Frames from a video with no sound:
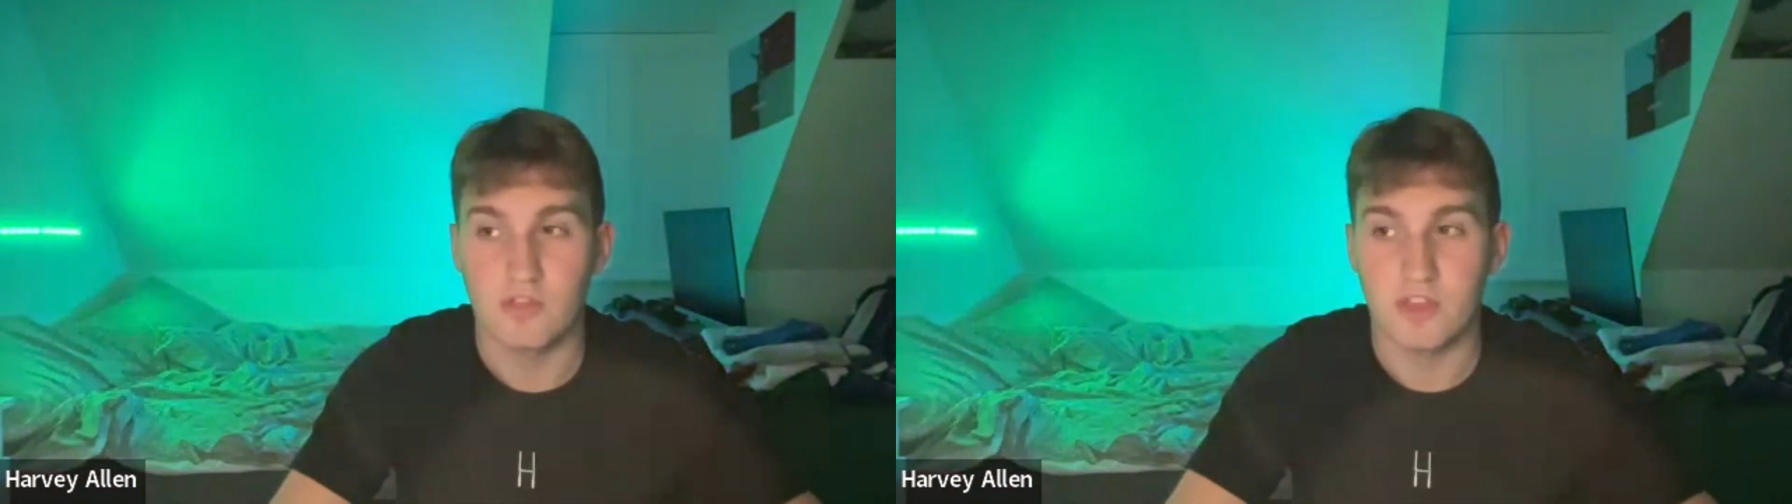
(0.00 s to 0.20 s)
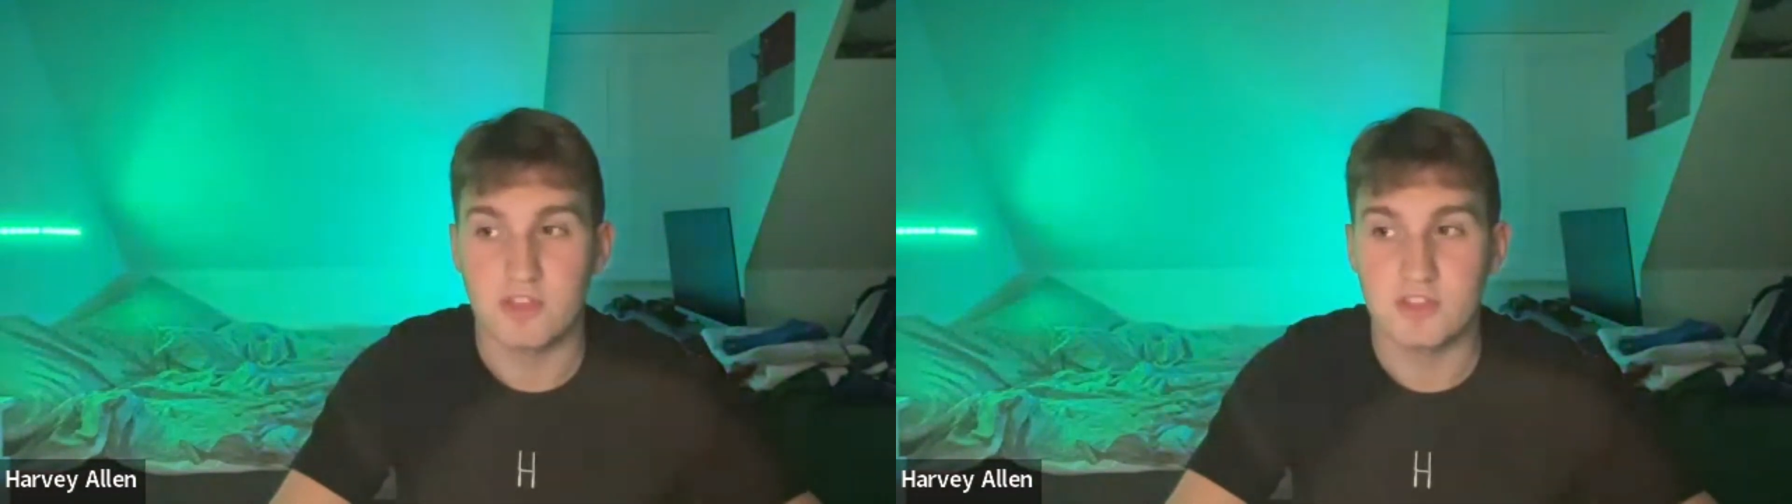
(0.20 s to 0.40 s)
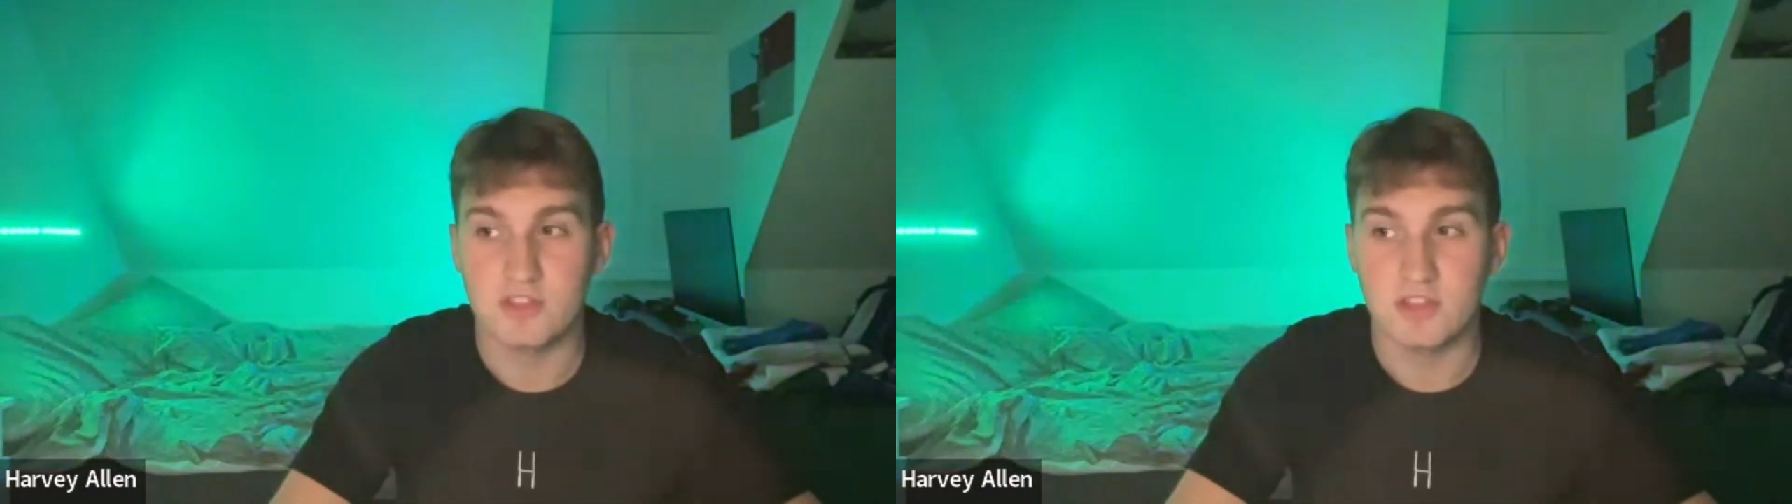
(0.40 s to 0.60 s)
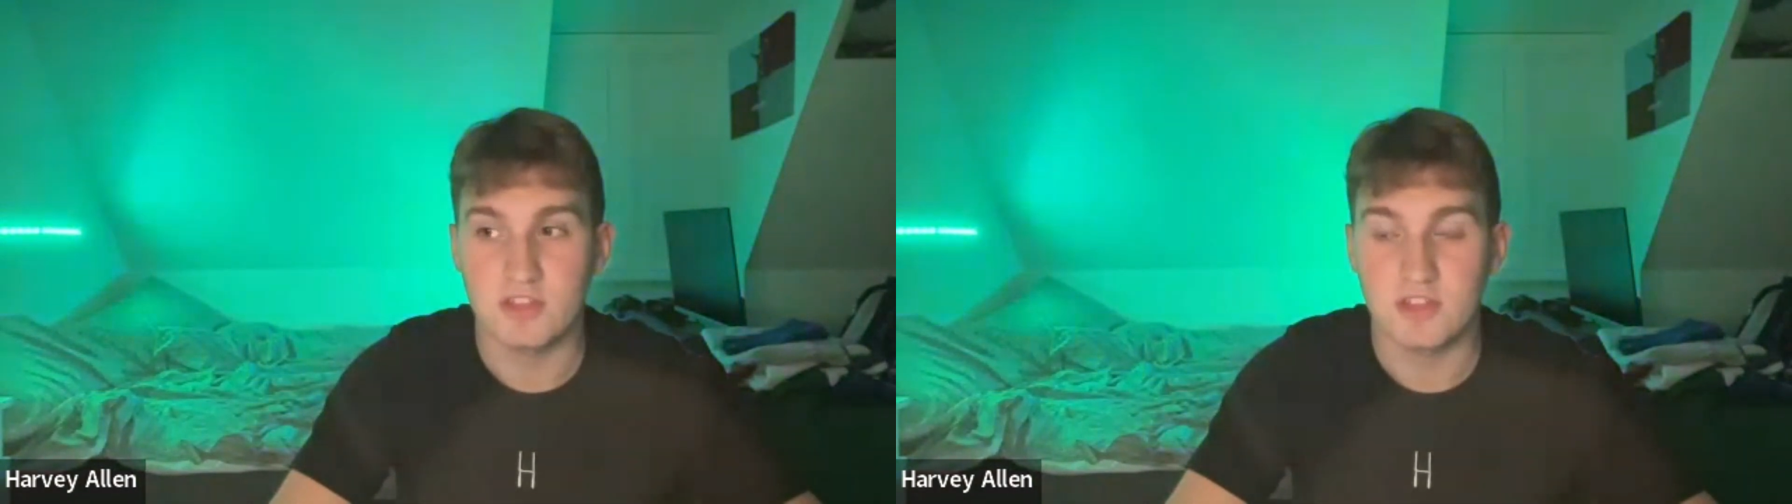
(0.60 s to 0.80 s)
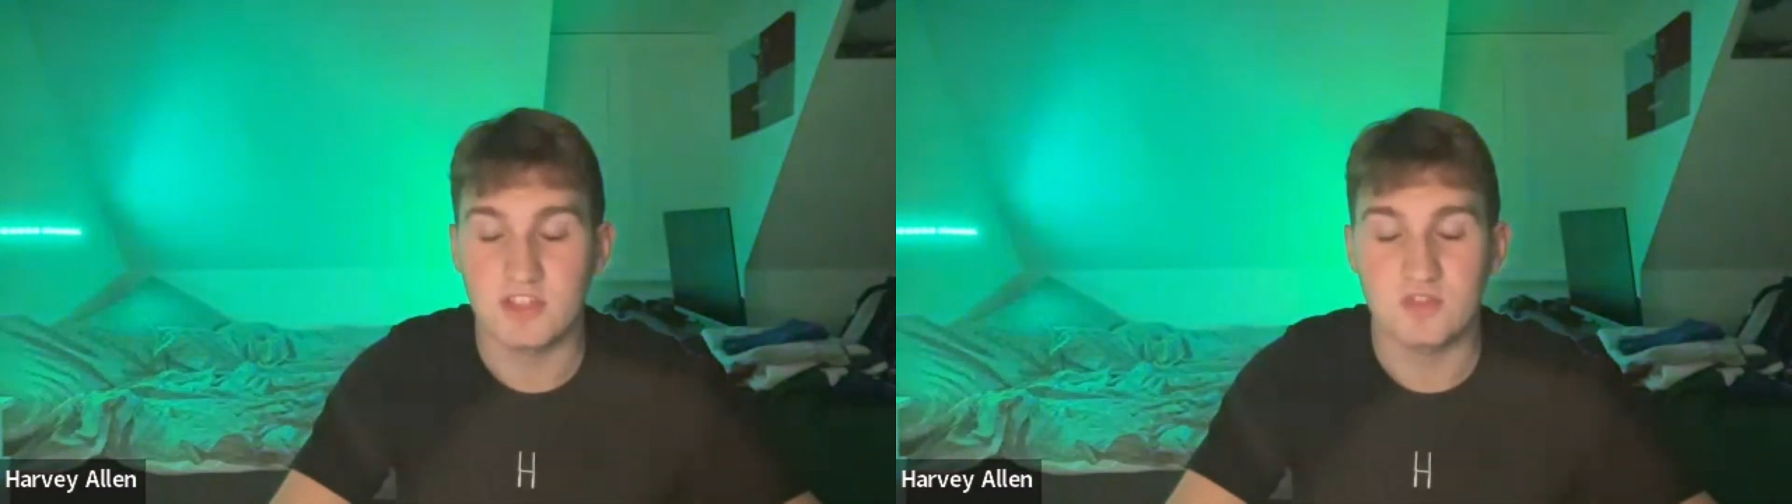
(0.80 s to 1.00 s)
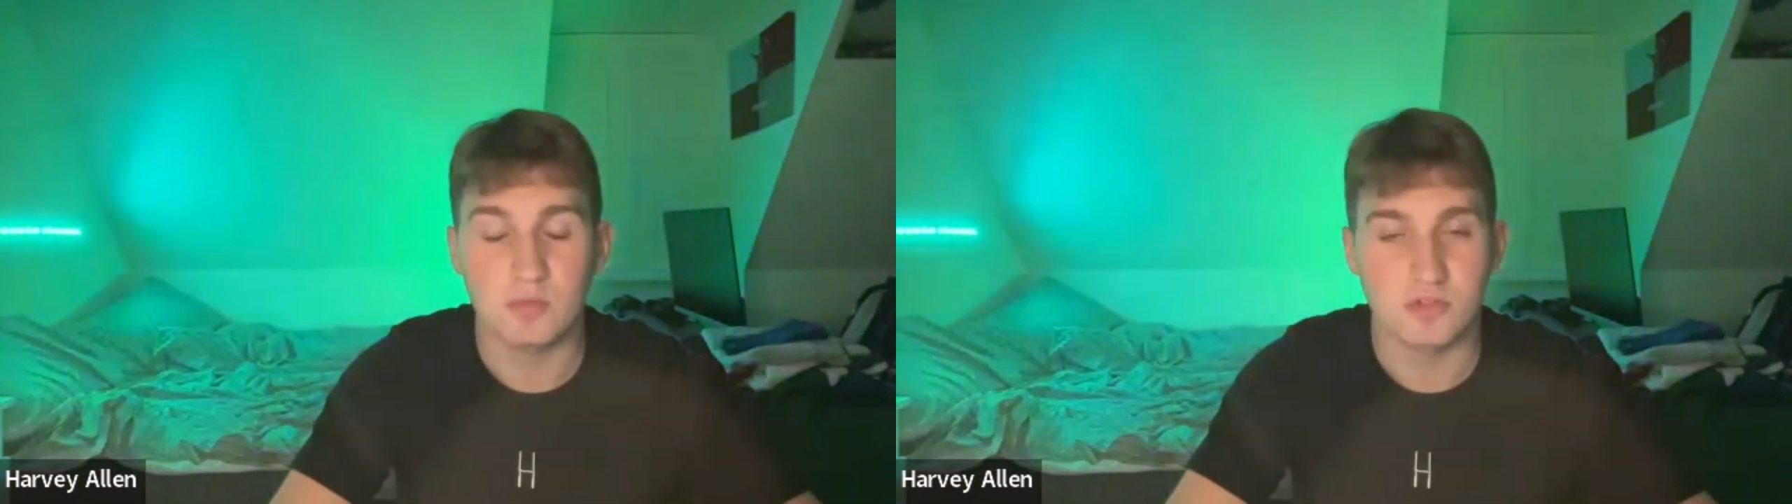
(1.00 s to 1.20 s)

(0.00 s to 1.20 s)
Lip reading: This is